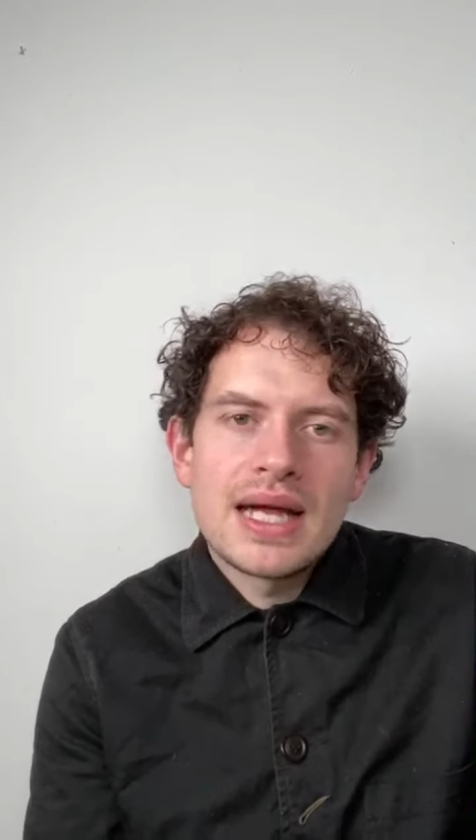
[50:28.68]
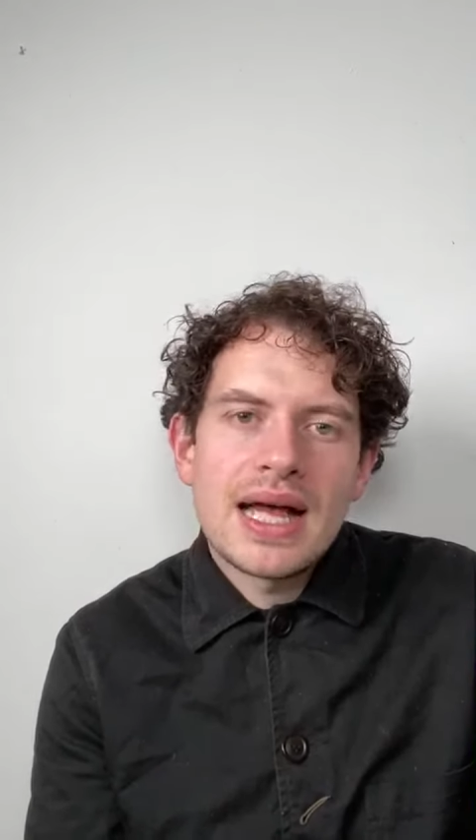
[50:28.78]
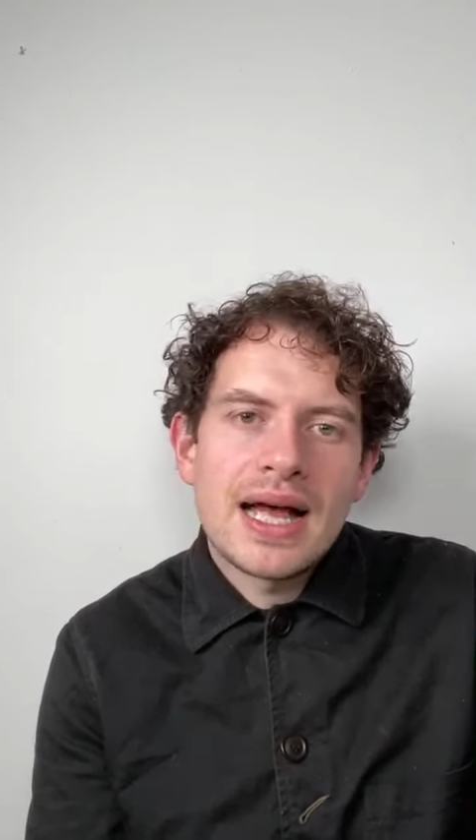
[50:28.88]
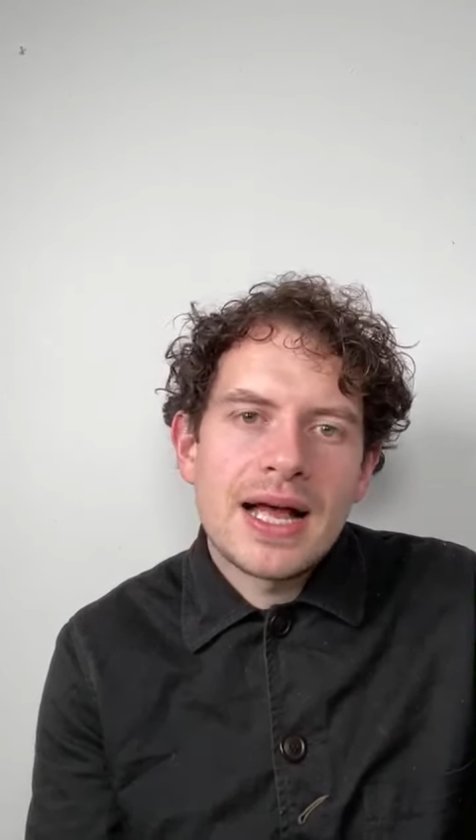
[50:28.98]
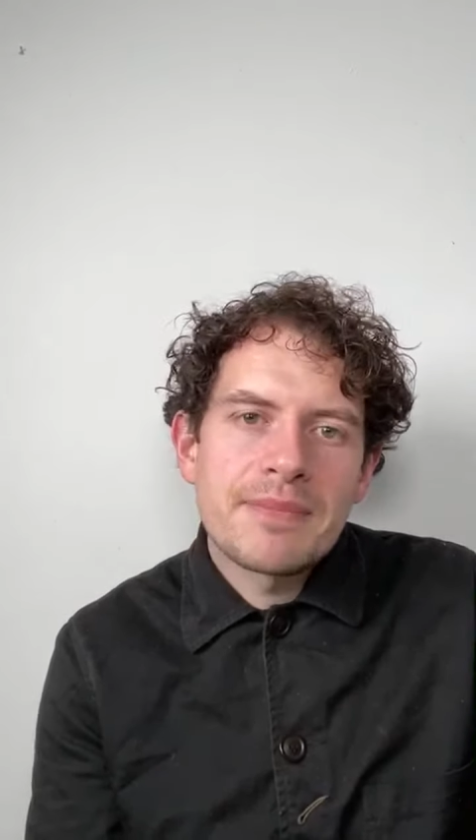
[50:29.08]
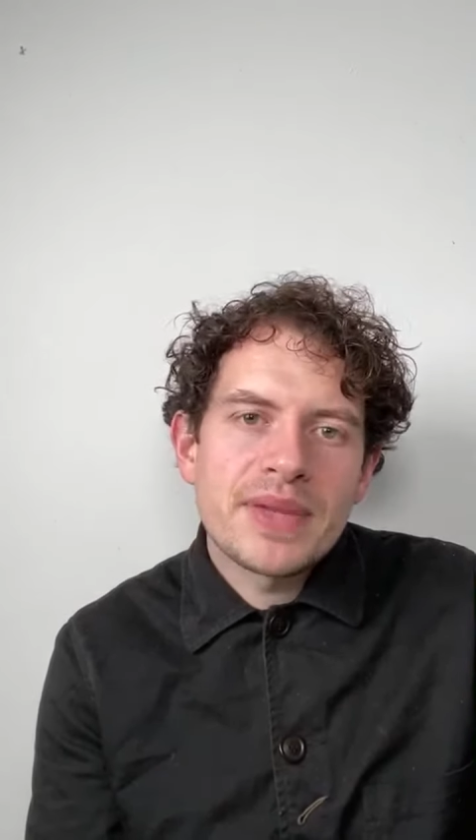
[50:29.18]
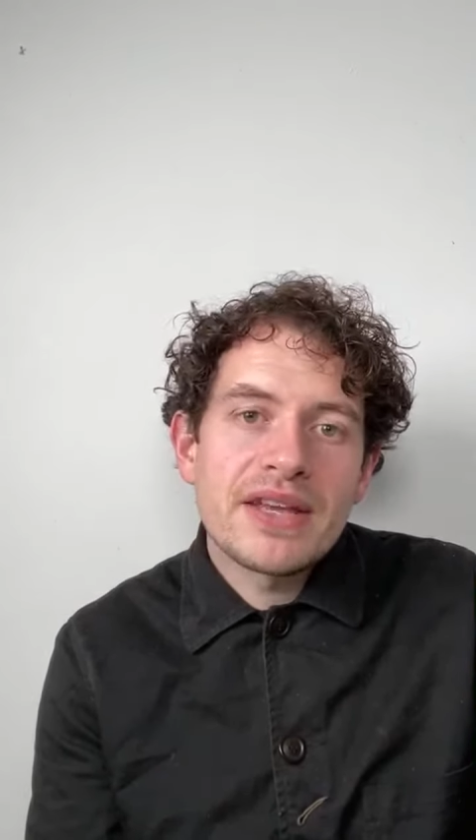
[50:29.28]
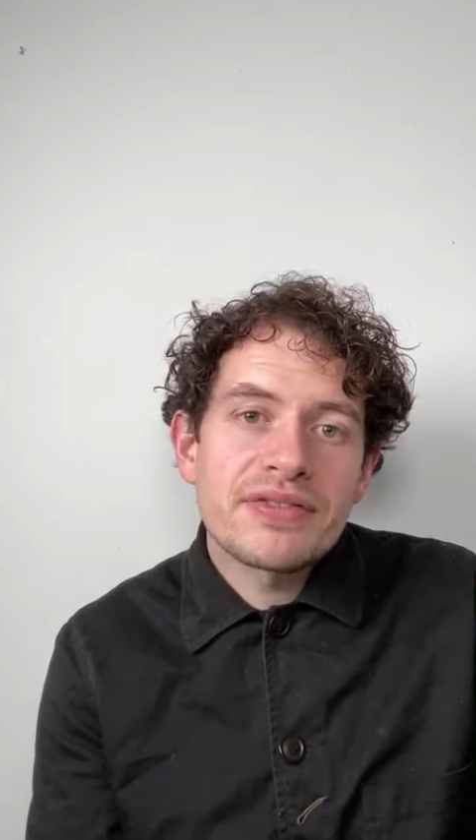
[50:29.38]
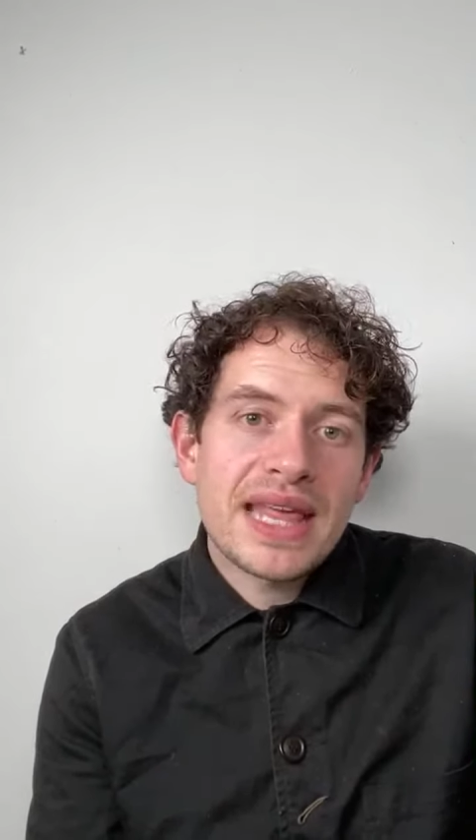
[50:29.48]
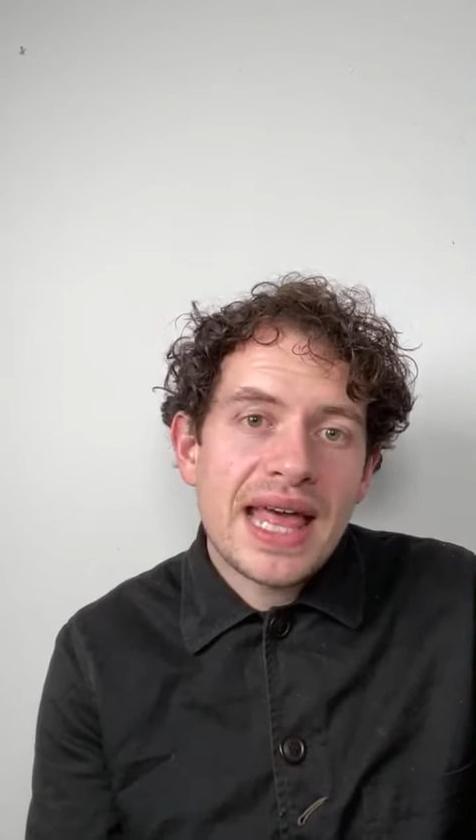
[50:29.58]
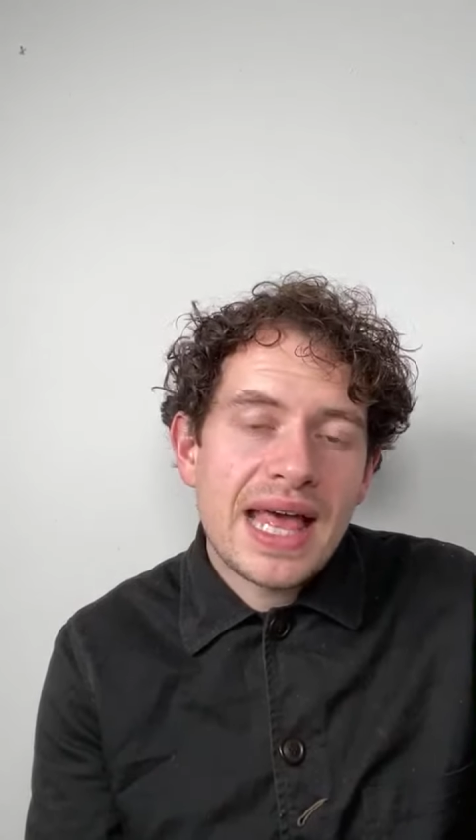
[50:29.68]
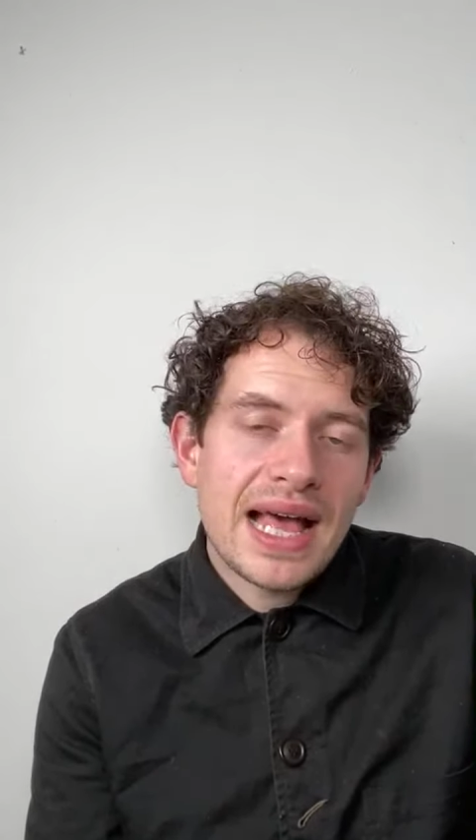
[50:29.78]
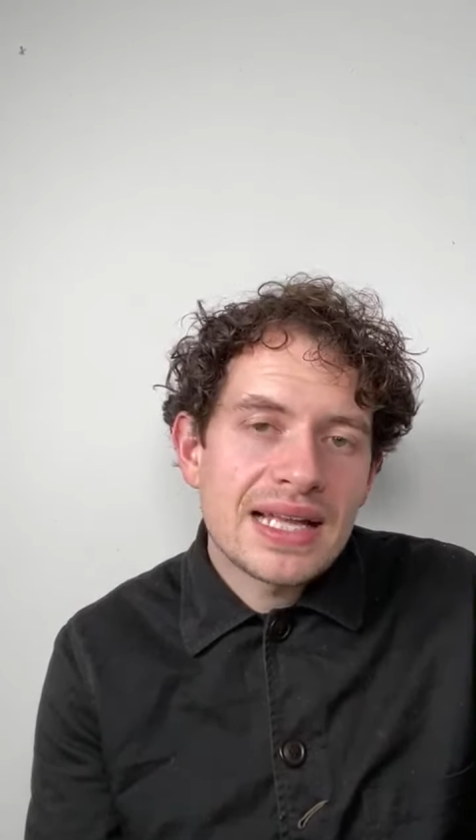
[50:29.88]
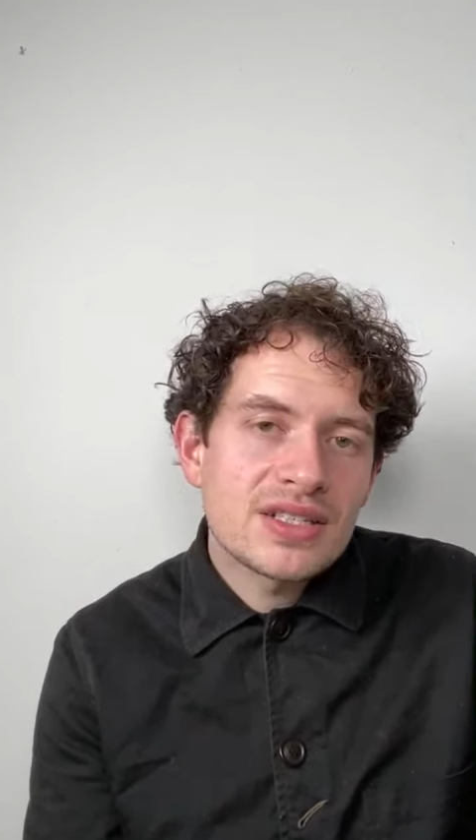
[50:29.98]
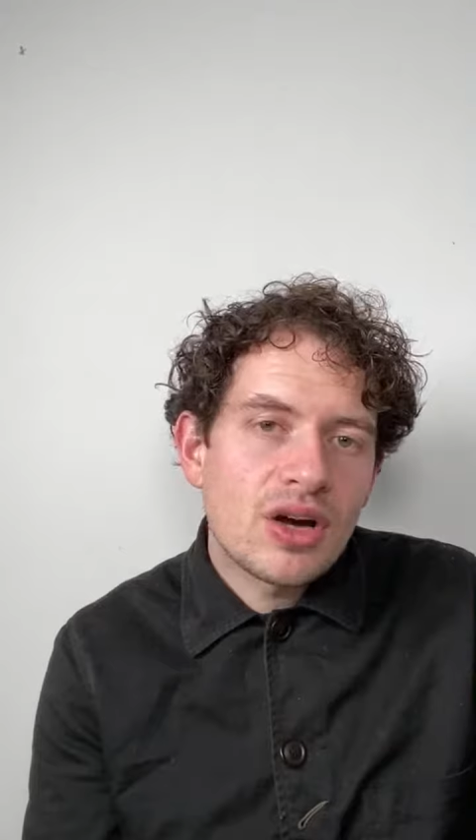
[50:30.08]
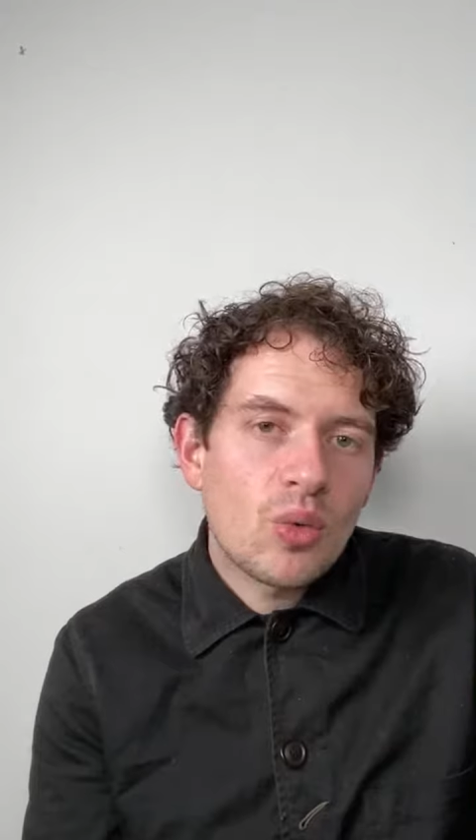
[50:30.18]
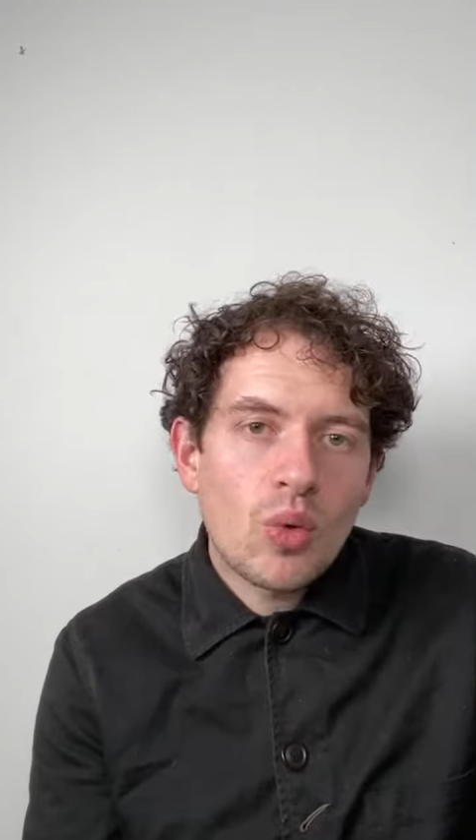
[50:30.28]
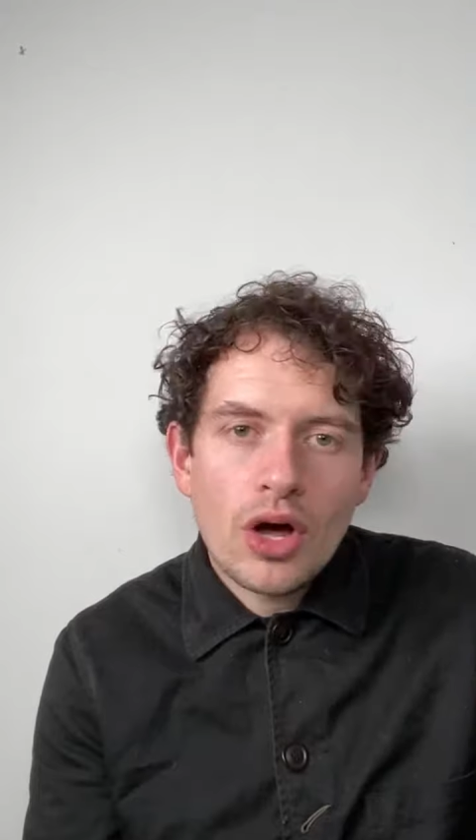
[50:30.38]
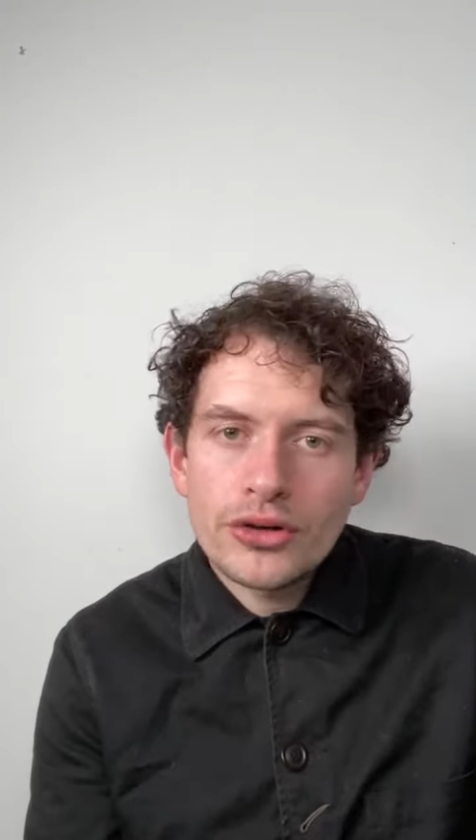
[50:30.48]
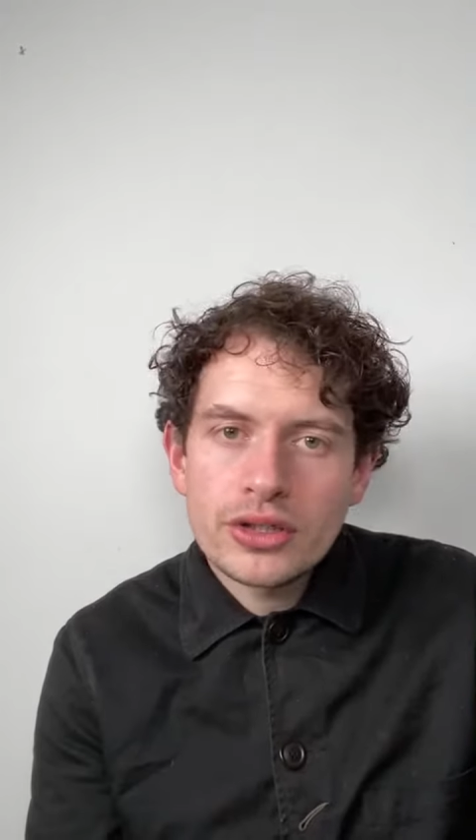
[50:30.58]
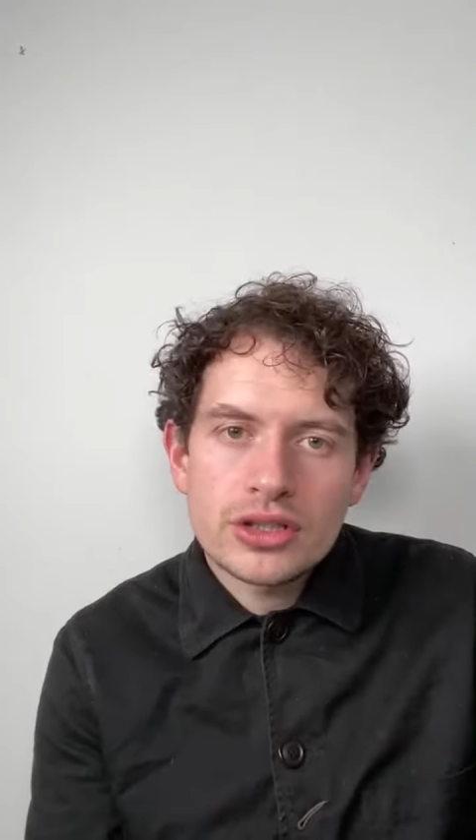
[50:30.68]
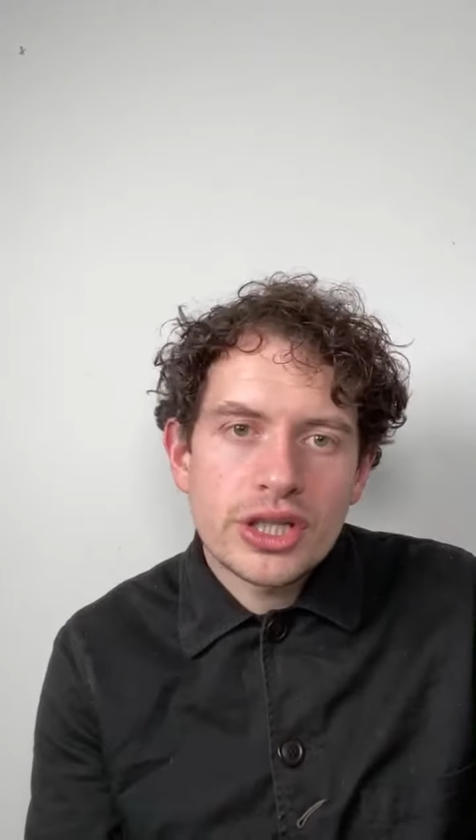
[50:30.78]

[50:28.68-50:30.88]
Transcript: If the hair has got one